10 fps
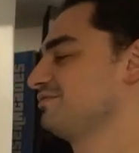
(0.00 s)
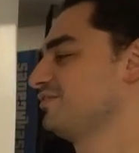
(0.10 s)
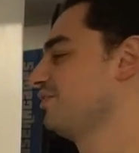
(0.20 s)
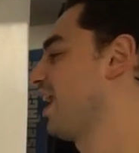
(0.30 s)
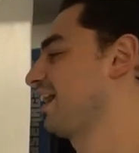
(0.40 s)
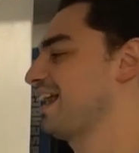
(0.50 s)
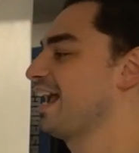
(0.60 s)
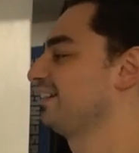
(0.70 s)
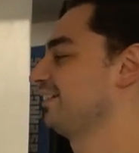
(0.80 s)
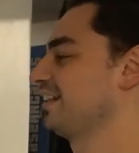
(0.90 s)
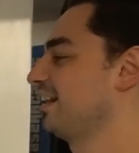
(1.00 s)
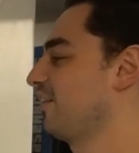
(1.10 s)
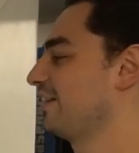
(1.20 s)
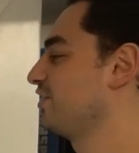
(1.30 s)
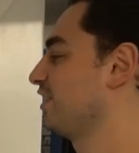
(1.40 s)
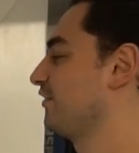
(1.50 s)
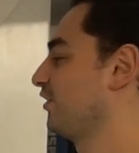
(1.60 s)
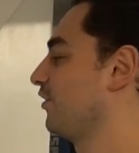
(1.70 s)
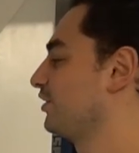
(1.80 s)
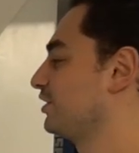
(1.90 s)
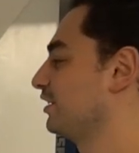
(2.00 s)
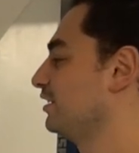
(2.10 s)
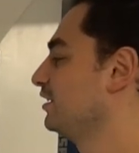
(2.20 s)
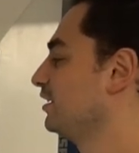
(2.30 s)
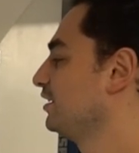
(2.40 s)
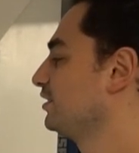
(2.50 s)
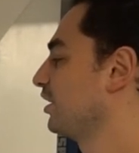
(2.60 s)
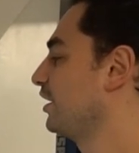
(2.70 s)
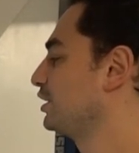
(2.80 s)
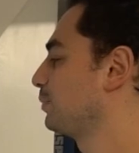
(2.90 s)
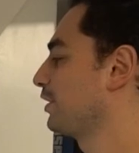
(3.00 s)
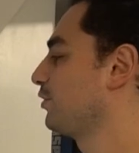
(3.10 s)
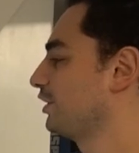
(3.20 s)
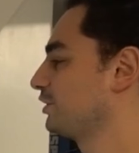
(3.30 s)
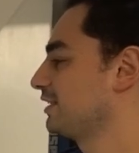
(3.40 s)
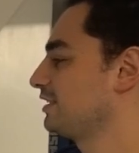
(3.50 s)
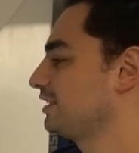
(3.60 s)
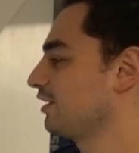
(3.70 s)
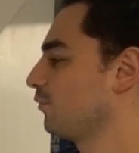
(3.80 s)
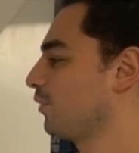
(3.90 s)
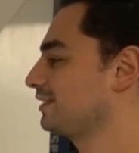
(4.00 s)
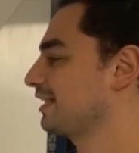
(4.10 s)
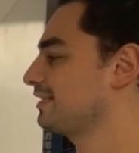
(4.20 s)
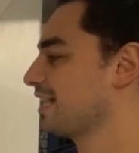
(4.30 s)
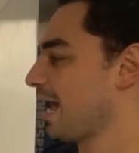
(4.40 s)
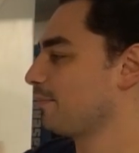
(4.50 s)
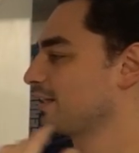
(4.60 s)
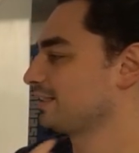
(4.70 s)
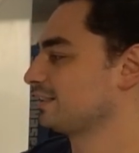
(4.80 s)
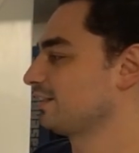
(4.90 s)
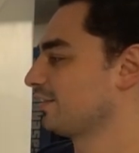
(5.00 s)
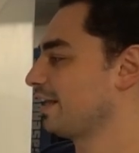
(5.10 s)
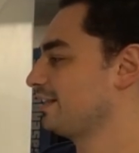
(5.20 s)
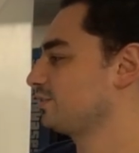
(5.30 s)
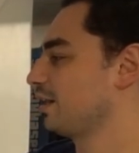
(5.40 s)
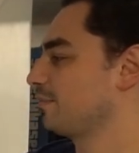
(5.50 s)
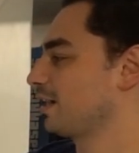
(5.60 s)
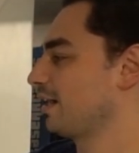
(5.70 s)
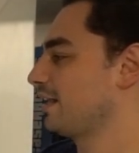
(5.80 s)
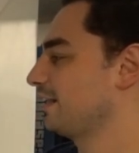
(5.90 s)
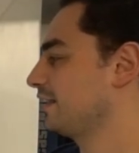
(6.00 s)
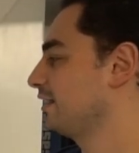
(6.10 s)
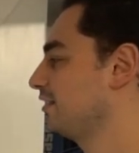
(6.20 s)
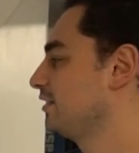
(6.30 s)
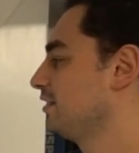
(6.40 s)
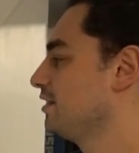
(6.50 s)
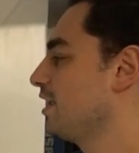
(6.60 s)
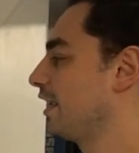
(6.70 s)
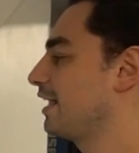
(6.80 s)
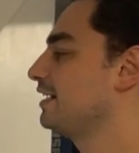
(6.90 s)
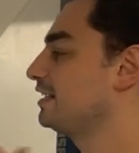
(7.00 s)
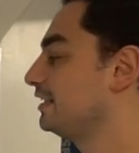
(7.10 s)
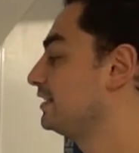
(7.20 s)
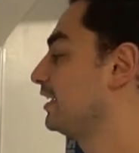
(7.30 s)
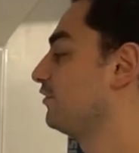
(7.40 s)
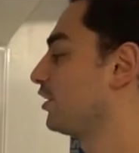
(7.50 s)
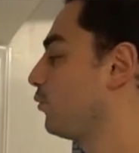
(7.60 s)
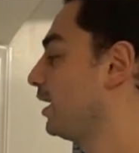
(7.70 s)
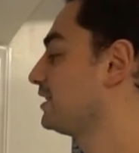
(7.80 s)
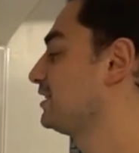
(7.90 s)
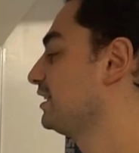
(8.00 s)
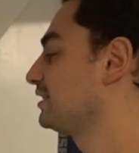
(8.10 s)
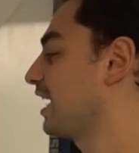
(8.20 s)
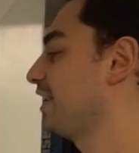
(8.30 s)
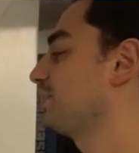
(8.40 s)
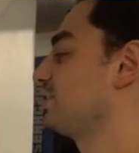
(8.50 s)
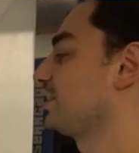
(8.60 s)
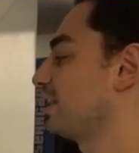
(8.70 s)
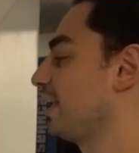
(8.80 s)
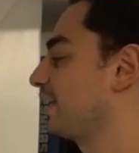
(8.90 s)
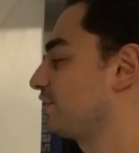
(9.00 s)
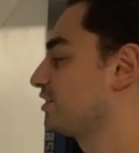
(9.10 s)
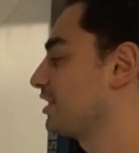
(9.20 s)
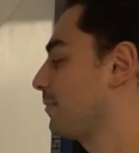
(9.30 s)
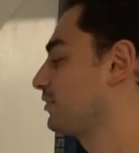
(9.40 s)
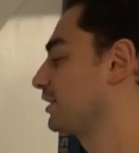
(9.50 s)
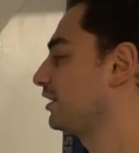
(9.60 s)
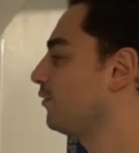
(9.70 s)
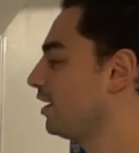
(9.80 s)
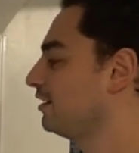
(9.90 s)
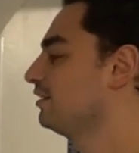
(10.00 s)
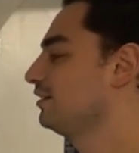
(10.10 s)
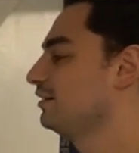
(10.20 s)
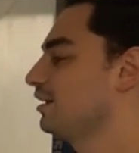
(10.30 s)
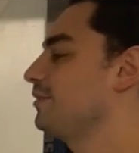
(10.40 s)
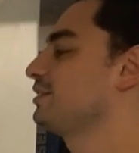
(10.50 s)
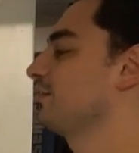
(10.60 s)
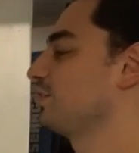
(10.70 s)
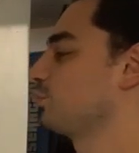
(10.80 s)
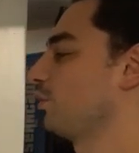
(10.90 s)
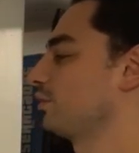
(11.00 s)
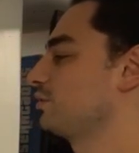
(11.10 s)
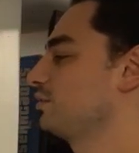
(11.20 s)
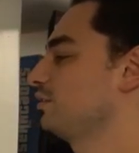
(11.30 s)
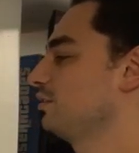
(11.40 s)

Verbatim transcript: not handling it at all. couldn't even launch it. So it's pretty cool. As you can see though, once I tap, it is a delay, so I am kind of hitting it. Again, he didn't request this. I just took that extra step. I was like, you know what? Let me see if this works.